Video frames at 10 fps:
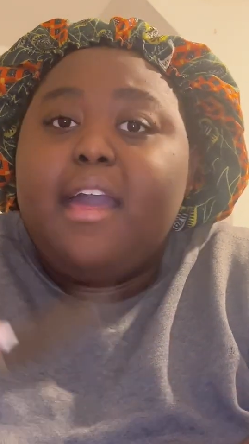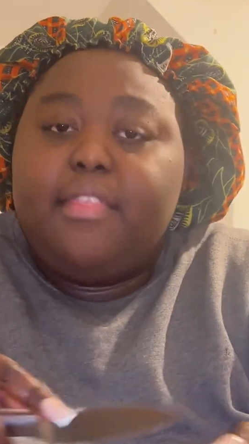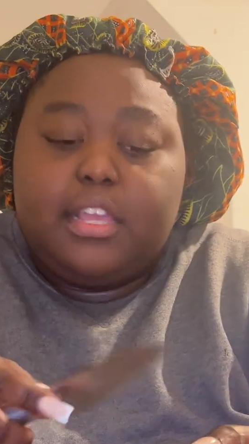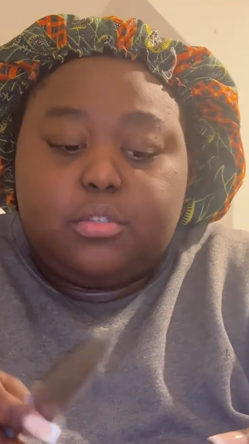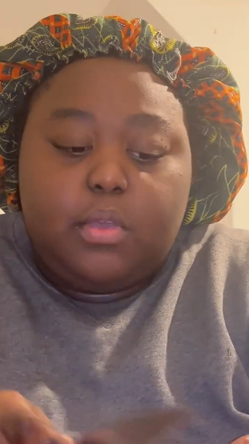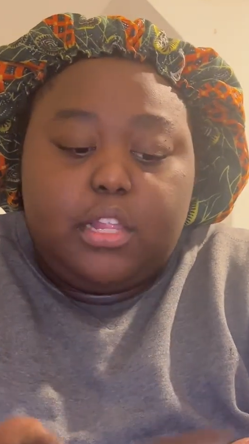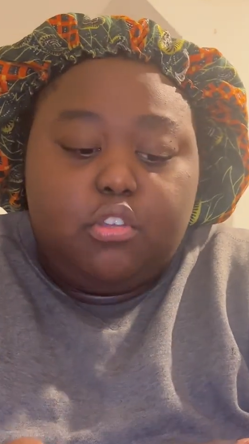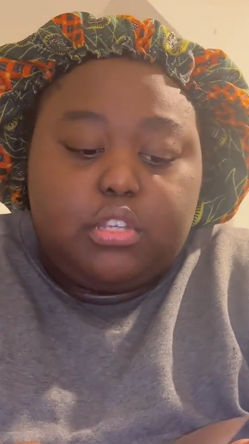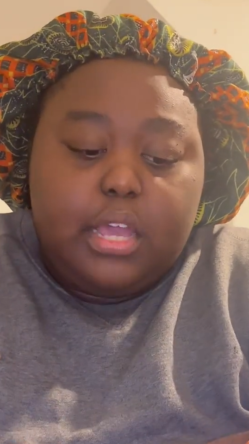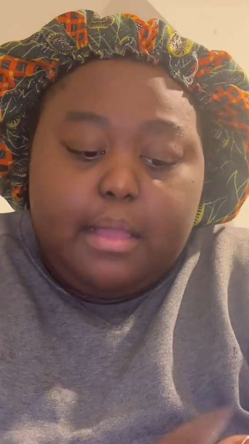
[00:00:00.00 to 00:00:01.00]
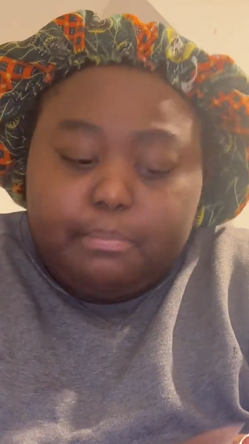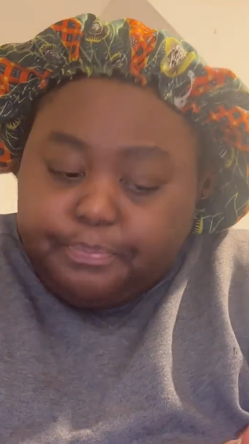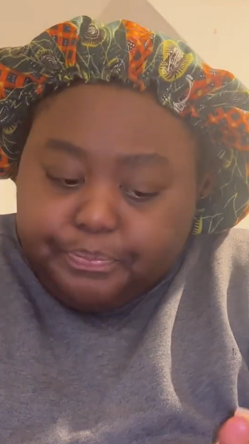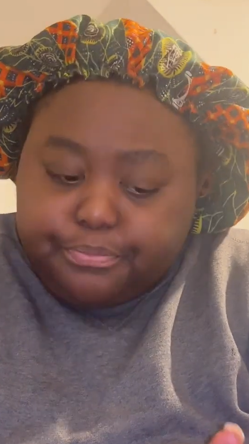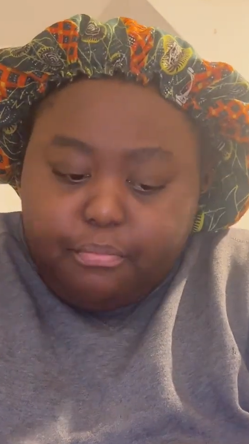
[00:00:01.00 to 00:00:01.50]
that's why it looks like I'm
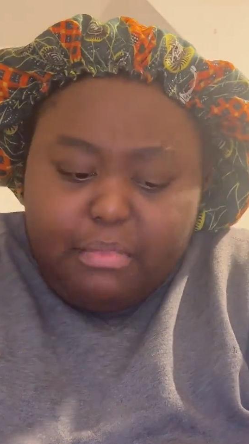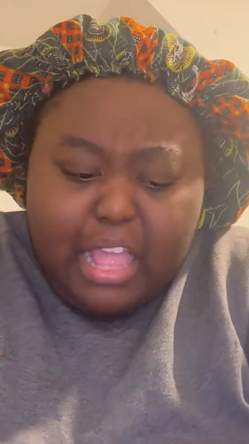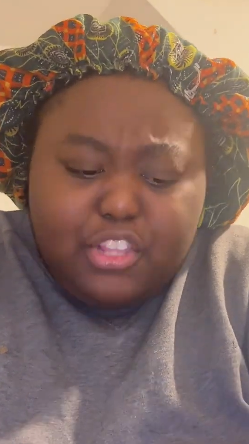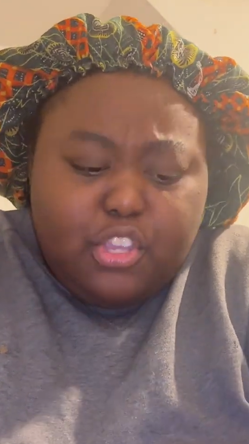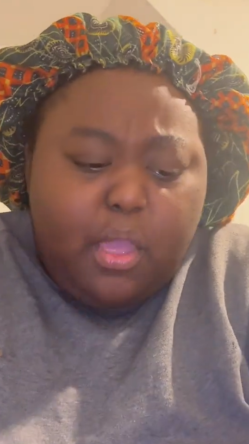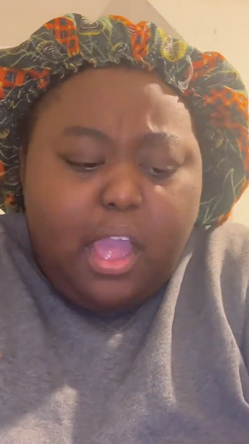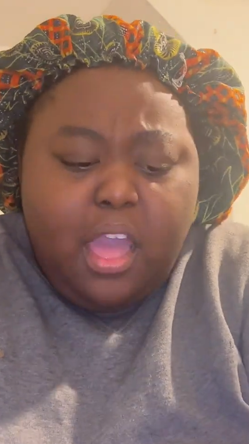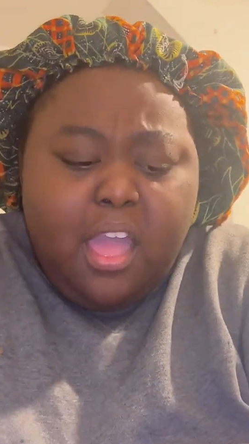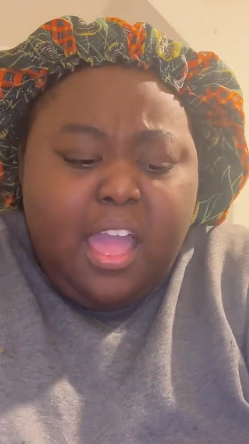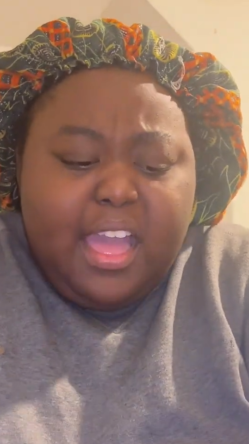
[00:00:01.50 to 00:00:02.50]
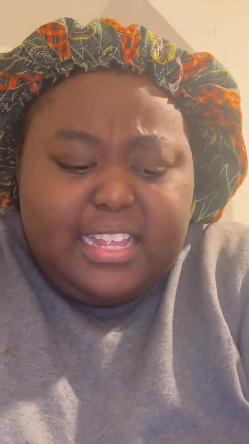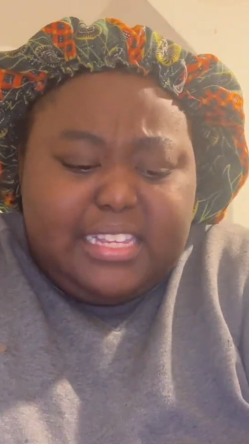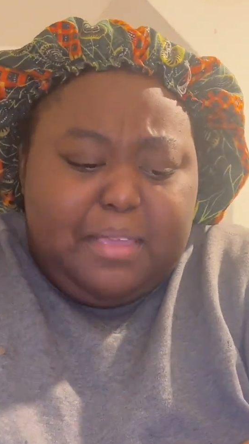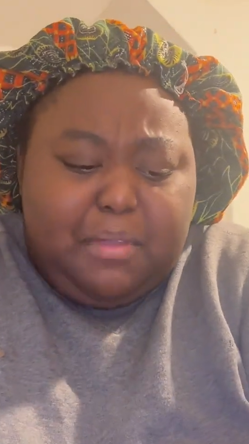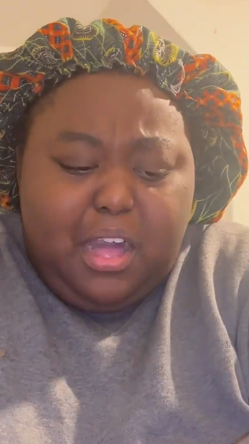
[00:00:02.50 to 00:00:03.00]
doing a
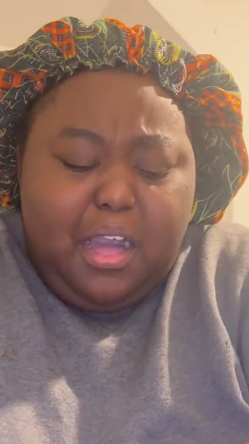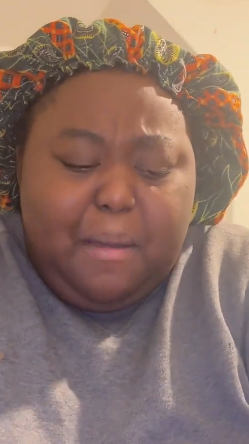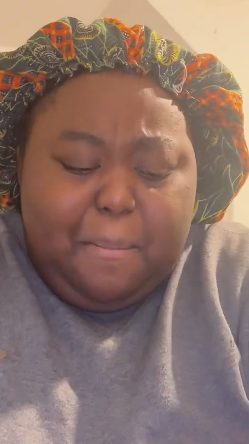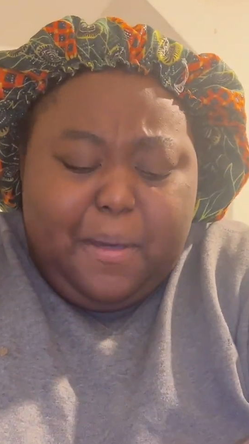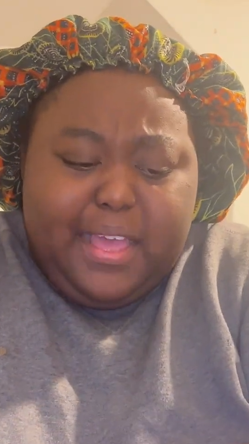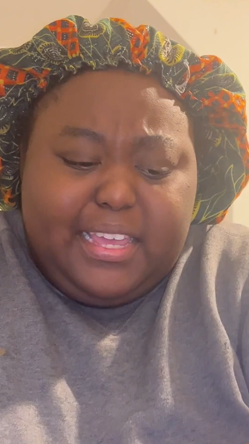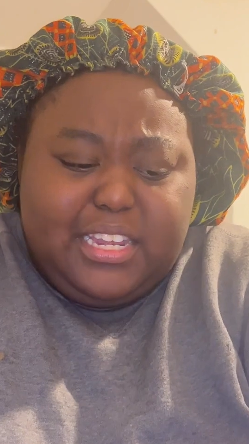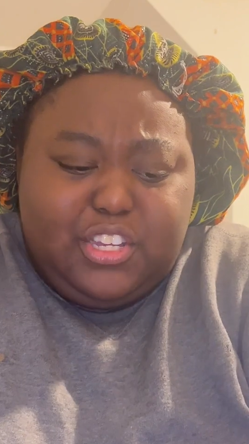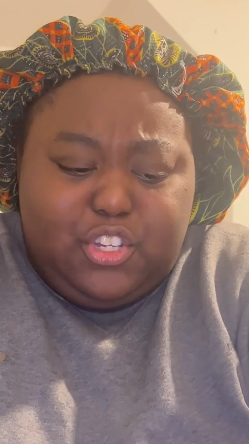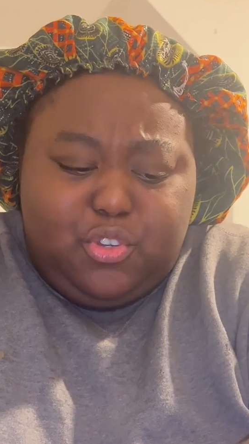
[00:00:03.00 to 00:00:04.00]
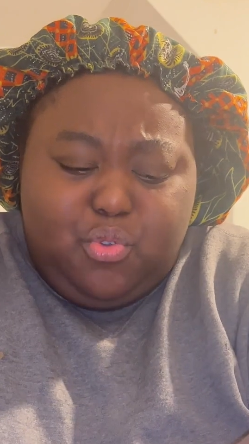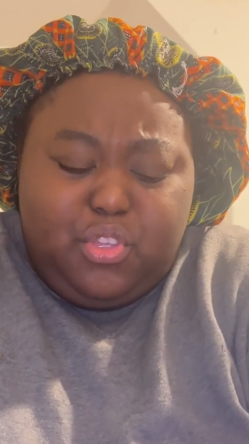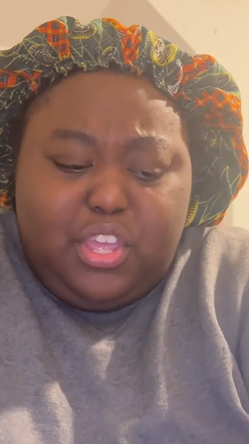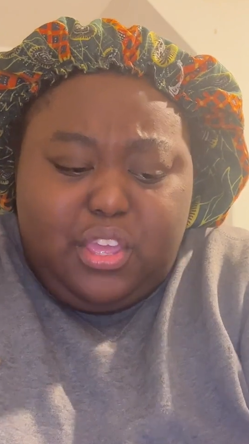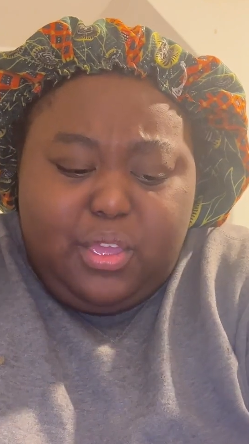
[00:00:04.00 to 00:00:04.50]
deep cut, but I can assure
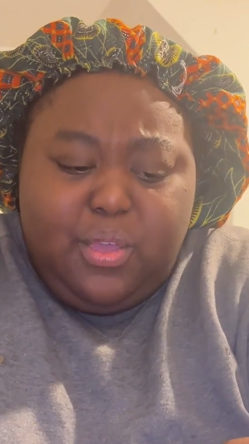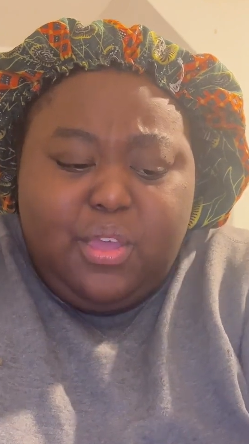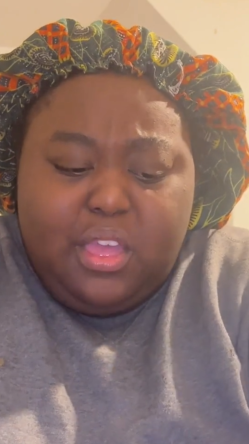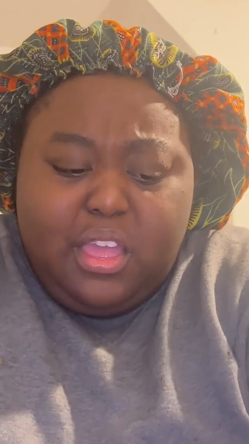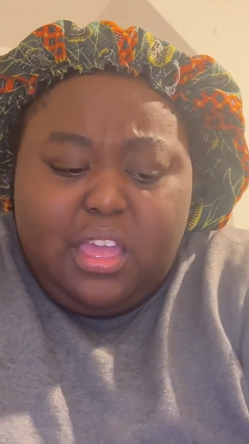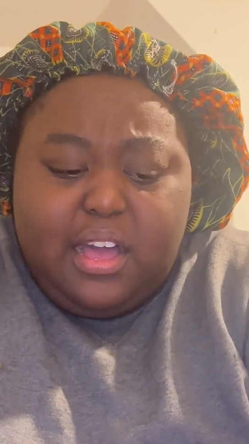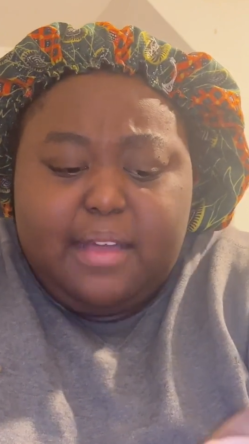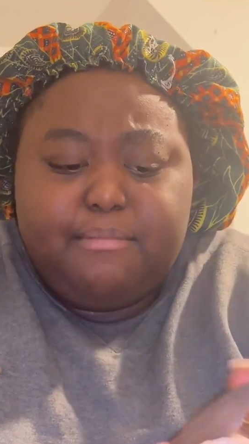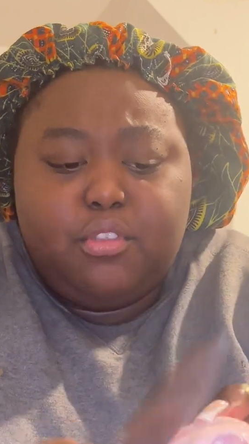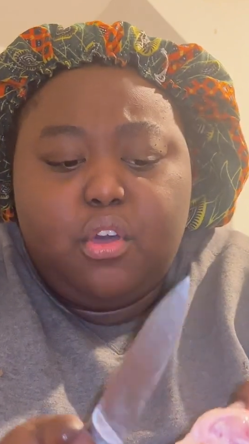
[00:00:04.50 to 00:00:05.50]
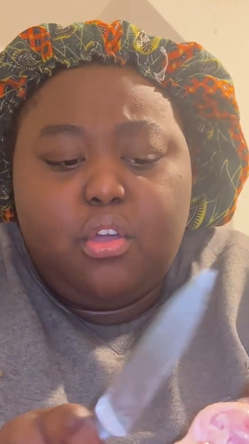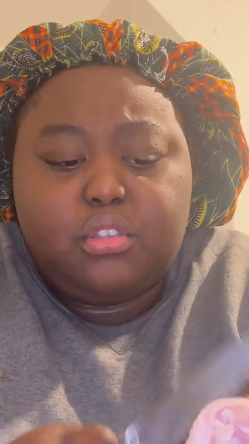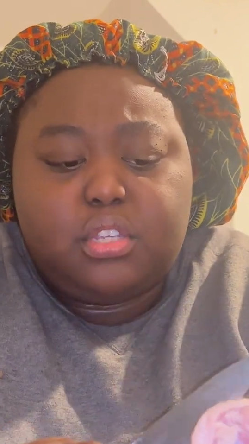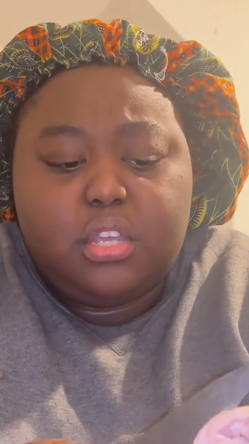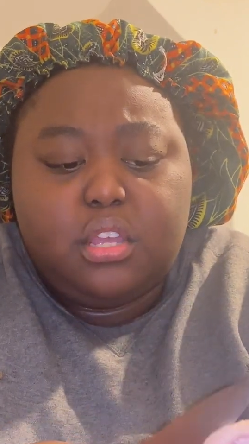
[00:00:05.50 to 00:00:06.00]
you I'm not.